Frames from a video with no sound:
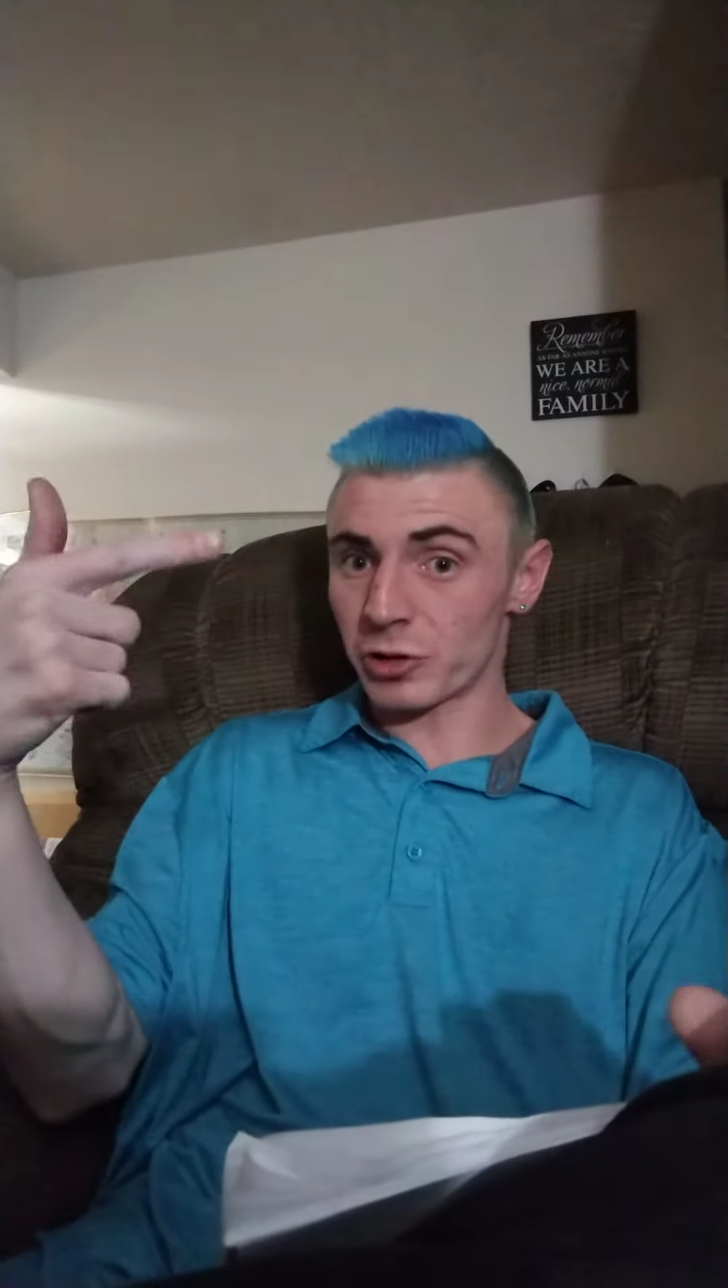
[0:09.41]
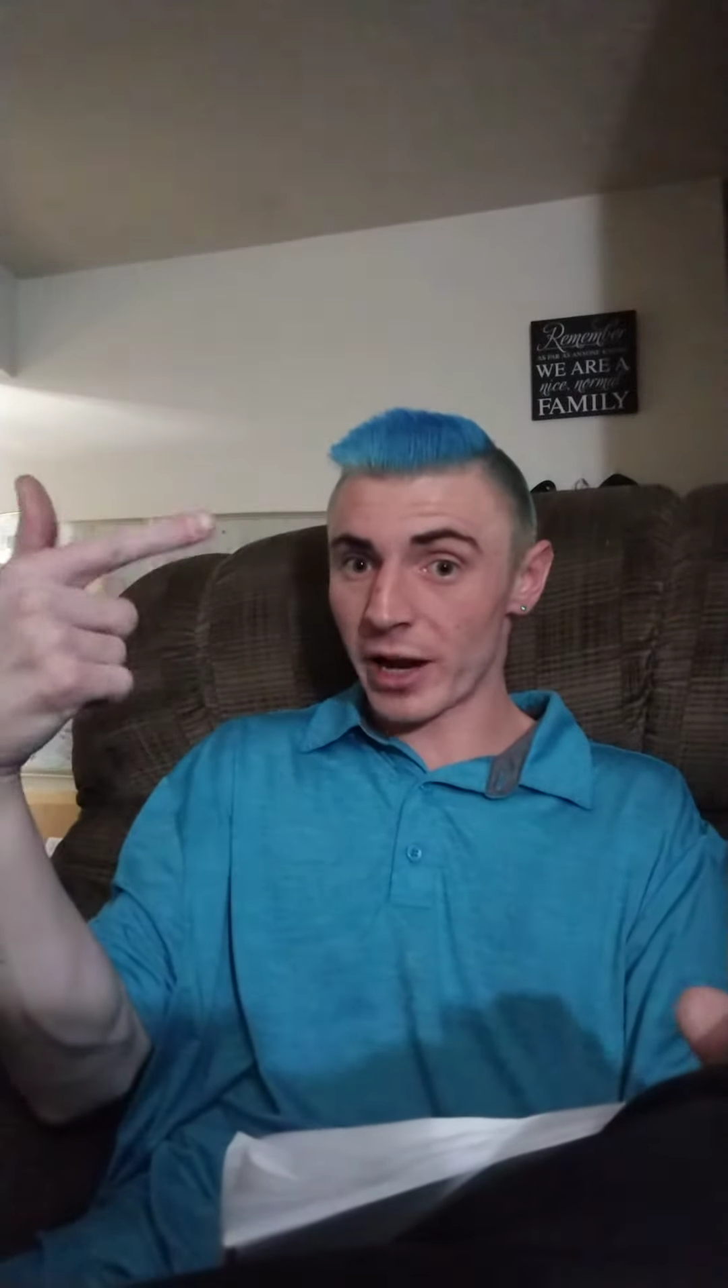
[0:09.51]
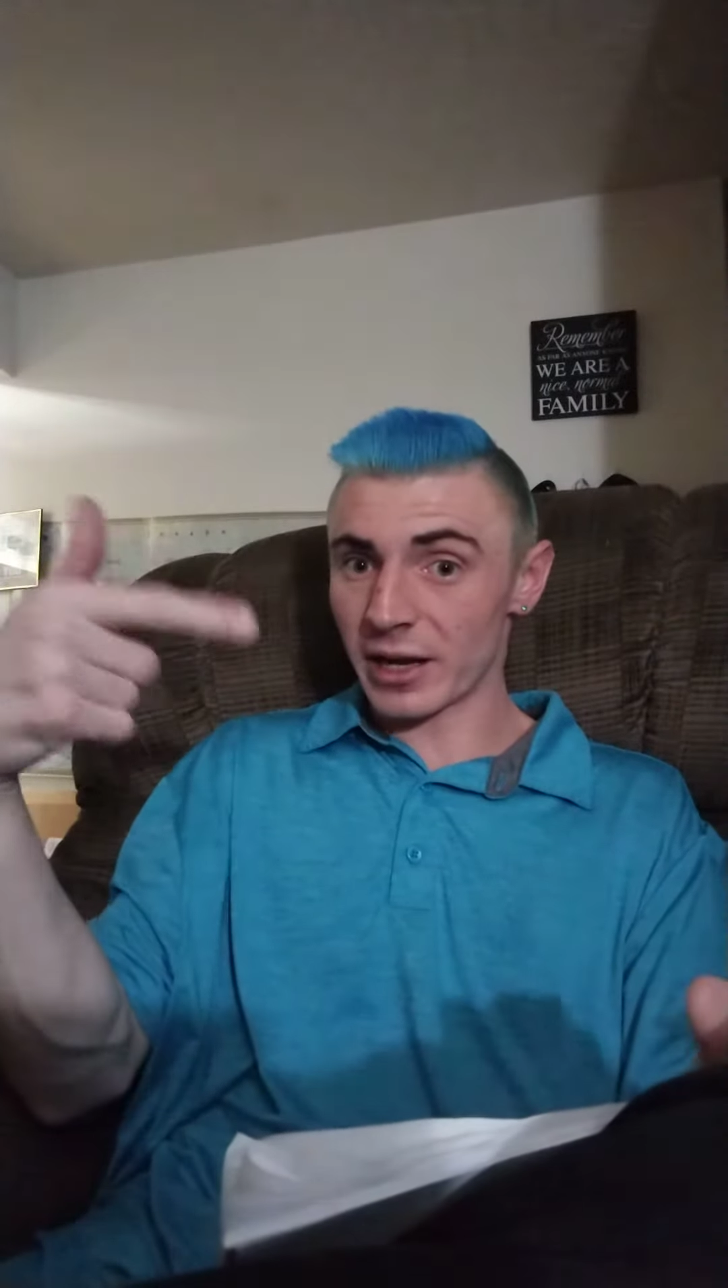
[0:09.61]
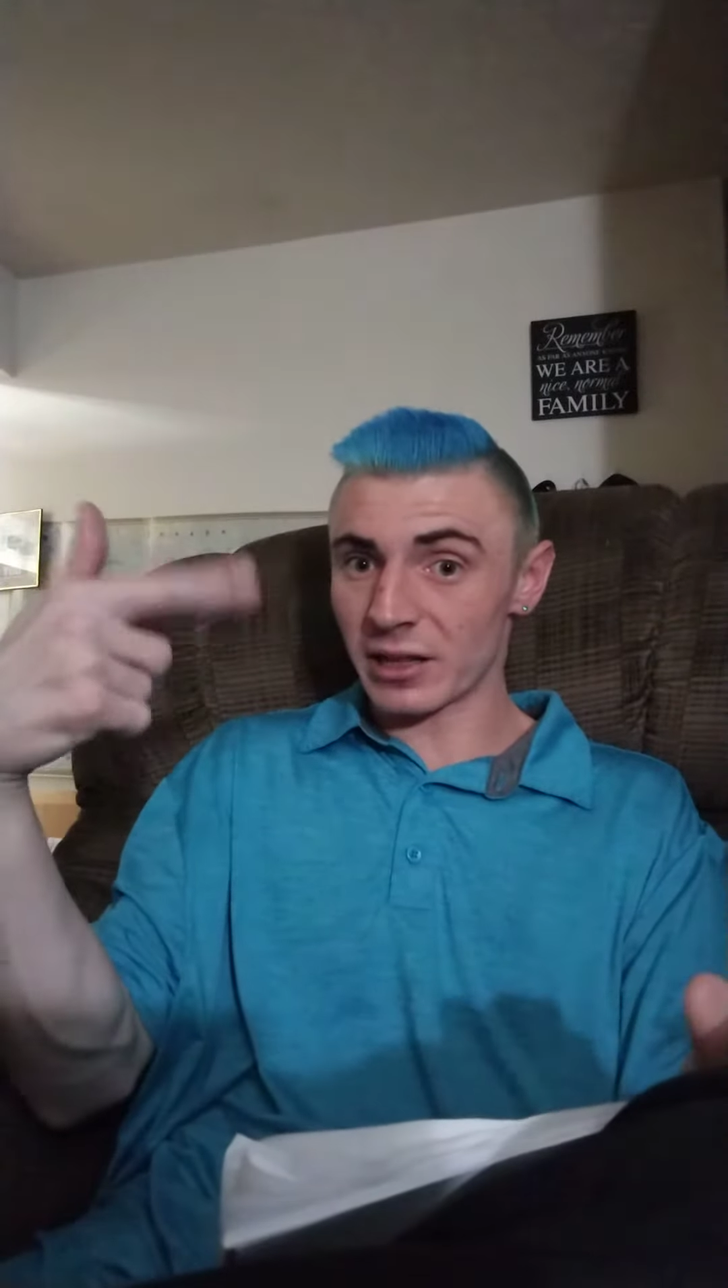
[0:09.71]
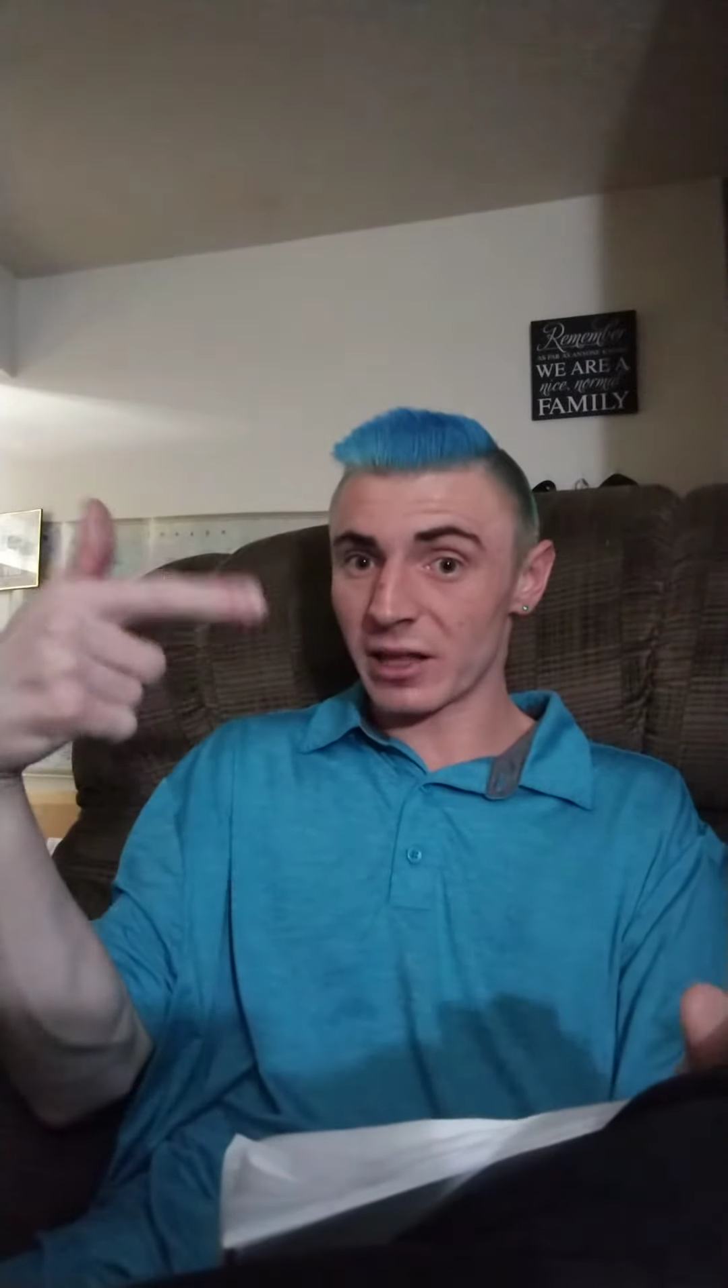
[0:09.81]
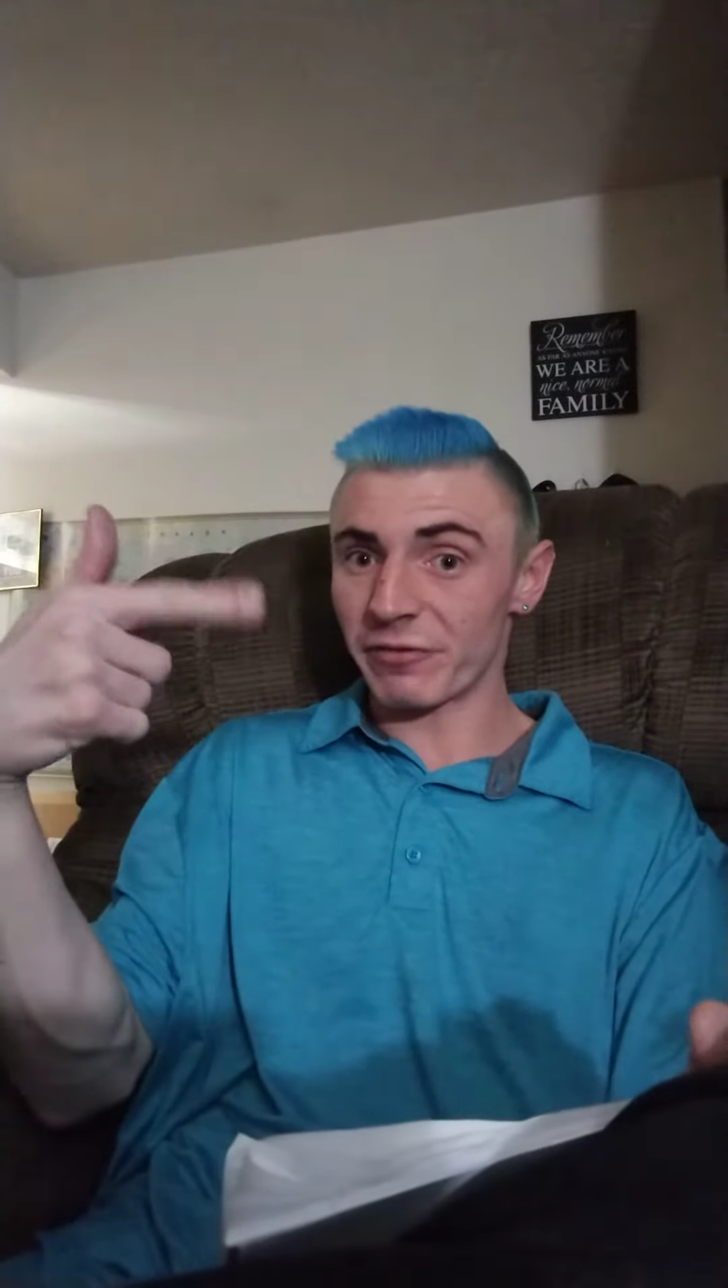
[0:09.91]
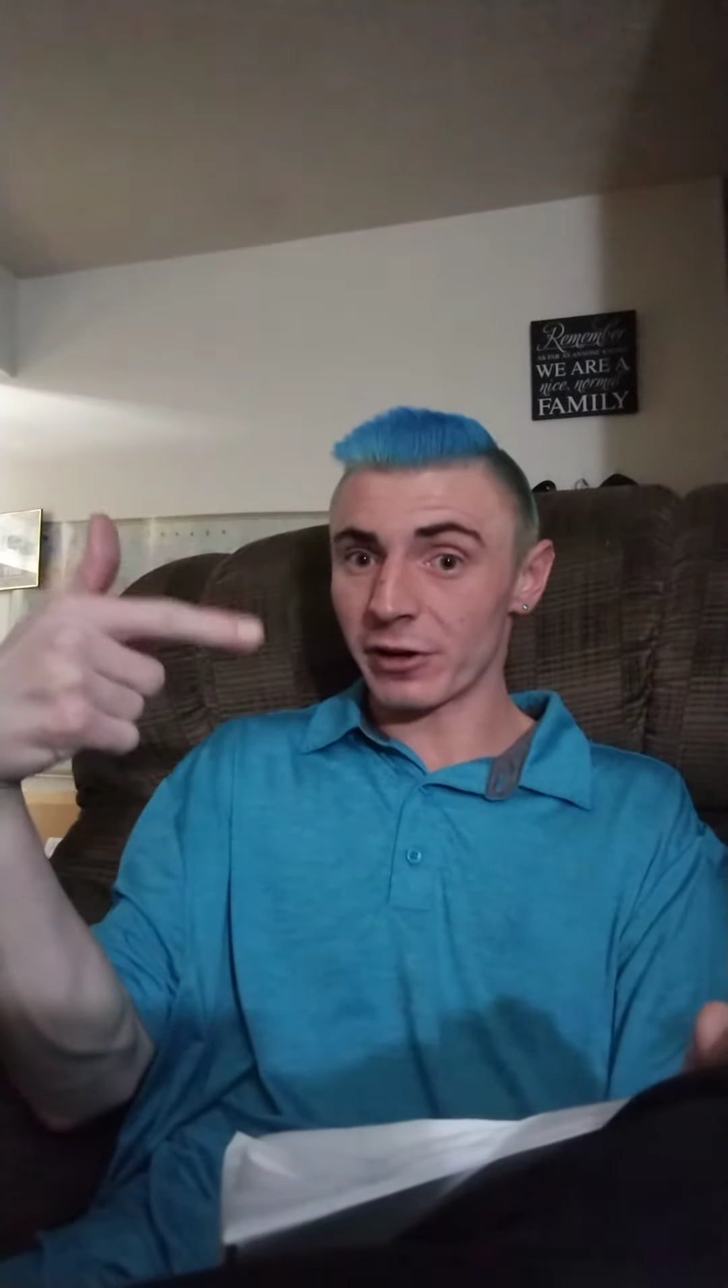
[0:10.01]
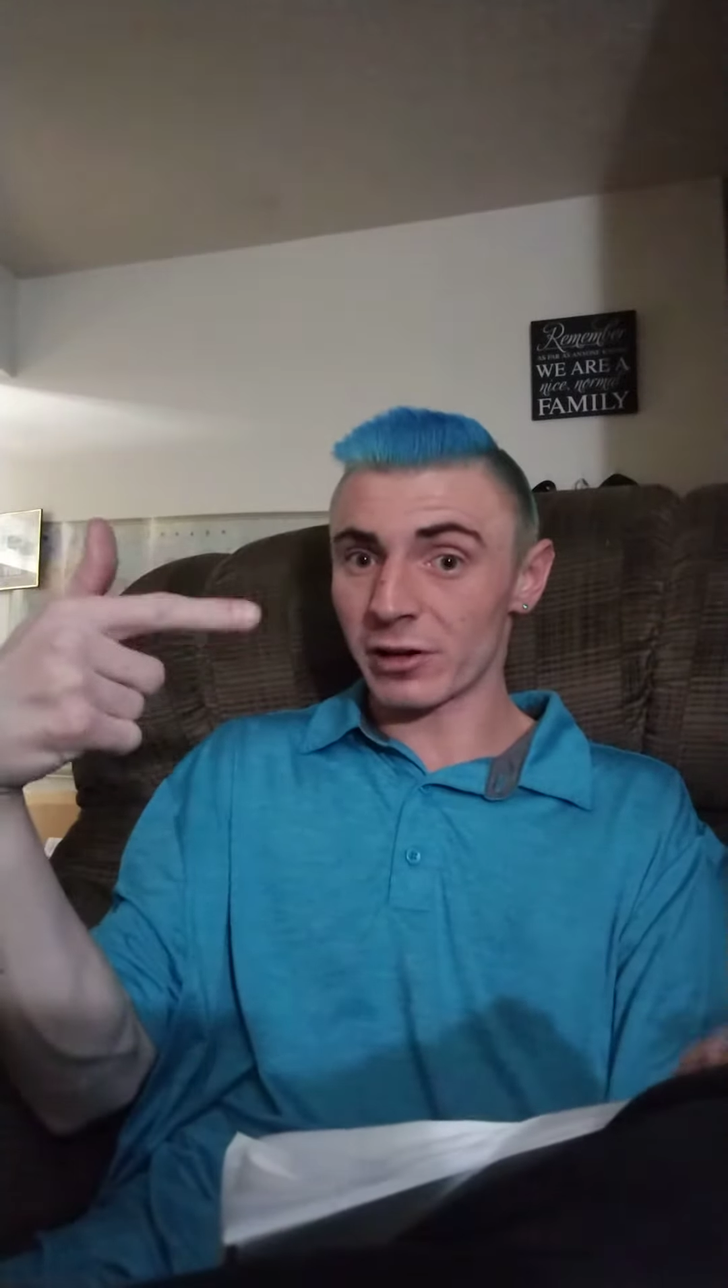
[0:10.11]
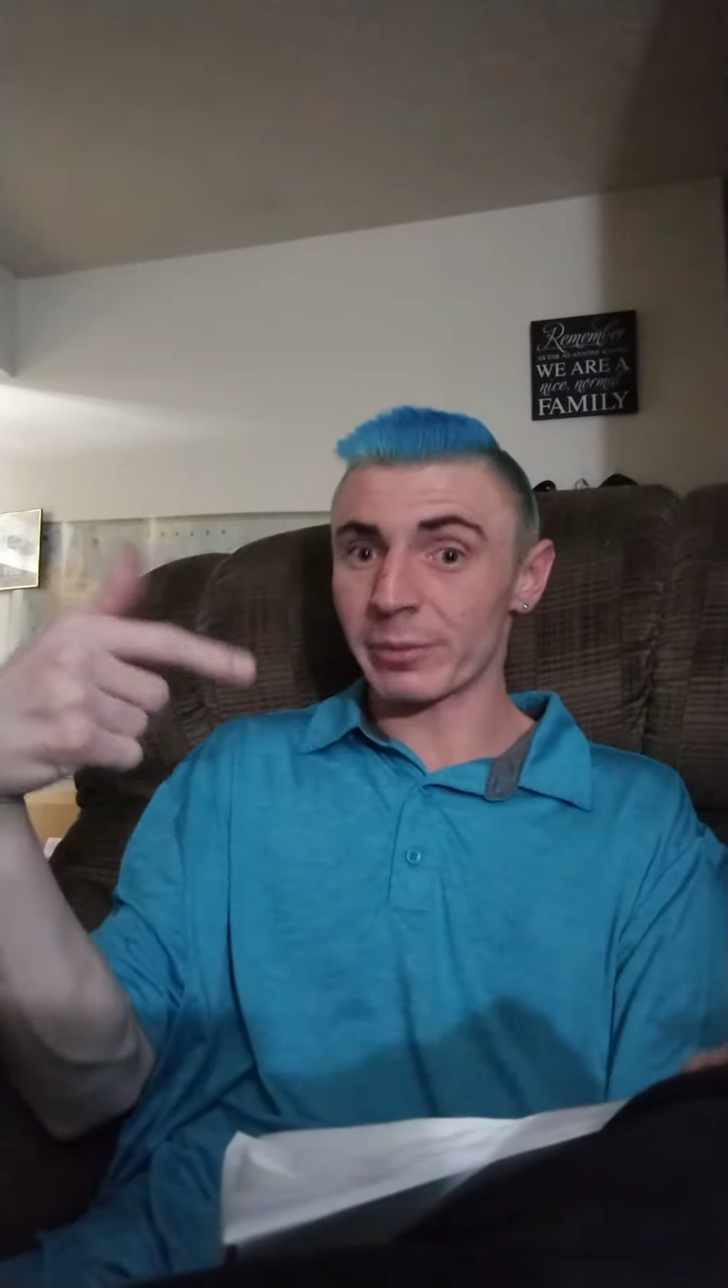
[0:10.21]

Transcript: trained in the field